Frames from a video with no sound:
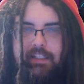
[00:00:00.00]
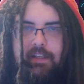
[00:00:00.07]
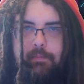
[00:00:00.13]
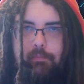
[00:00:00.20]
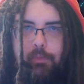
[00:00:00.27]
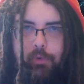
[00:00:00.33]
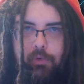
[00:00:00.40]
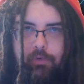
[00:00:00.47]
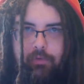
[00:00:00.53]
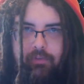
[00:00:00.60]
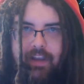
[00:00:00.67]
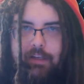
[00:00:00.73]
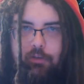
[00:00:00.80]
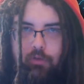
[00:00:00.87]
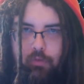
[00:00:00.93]
move
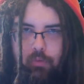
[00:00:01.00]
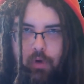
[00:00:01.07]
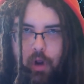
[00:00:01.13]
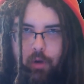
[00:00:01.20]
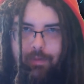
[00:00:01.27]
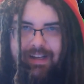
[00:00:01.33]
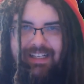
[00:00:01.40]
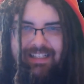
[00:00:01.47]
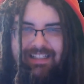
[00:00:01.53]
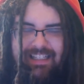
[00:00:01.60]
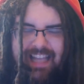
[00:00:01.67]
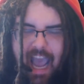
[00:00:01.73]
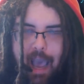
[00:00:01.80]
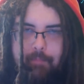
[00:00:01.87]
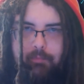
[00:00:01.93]
and grow and
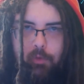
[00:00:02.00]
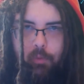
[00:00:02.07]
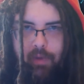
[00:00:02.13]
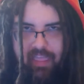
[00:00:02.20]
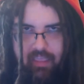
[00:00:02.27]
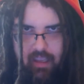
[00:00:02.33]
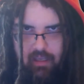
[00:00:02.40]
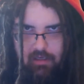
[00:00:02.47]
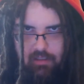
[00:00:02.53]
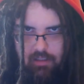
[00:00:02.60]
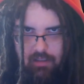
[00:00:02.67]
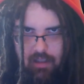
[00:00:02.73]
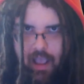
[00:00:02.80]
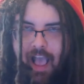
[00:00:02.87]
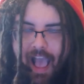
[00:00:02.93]
adapt with
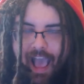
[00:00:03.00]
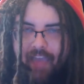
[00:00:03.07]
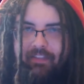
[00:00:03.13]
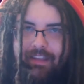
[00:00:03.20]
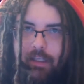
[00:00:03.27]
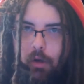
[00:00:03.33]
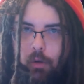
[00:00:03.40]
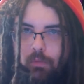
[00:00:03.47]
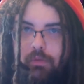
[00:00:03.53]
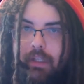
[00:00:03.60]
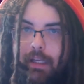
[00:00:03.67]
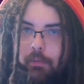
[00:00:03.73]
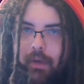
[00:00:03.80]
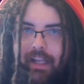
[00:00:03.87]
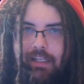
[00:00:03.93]
it. And the
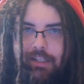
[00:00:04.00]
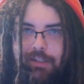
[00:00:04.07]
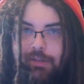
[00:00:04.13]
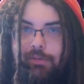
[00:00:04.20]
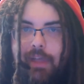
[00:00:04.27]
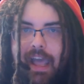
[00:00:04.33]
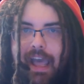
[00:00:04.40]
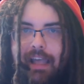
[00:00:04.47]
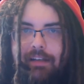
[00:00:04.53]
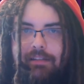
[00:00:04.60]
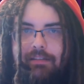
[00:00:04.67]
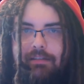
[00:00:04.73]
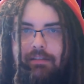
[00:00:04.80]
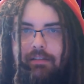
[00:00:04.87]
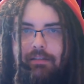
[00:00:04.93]
only way to do that
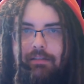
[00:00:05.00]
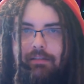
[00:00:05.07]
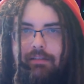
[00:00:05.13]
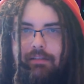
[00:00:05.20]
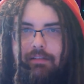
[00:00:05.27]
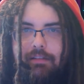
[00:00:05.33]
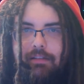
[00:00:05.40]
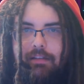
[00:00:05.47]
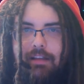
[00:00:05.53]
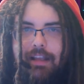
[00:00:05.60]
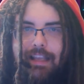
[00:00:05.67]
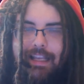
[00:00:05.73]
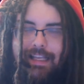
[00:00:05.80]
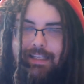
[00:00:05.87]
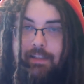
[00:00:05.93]

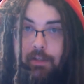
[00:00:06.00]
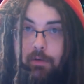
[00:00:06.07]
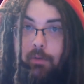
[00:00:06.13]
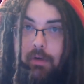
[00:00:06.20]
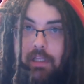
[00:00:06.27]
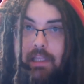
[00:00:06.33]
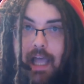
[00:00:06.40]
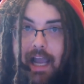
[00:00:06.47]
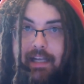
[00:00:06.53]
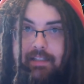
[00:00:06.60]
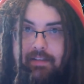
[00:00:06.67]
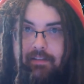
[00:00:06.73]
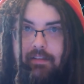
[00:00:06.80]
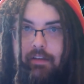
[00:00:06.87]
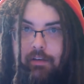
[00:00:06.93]
is to
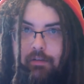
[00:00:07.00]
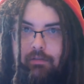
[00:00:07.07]
relax a little.